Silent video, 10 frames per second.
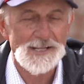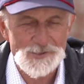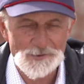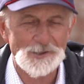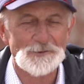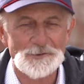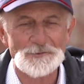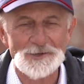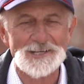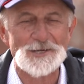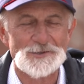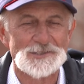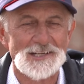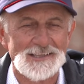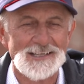It's really an
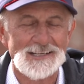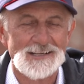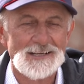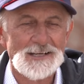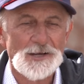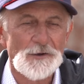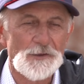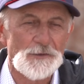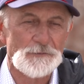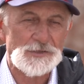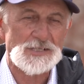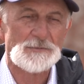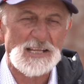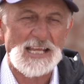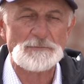interesting thing. The first
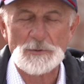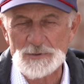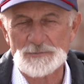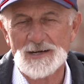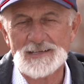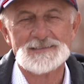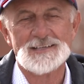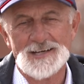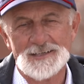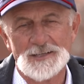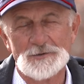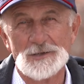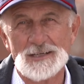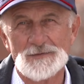time they came up was about 1893,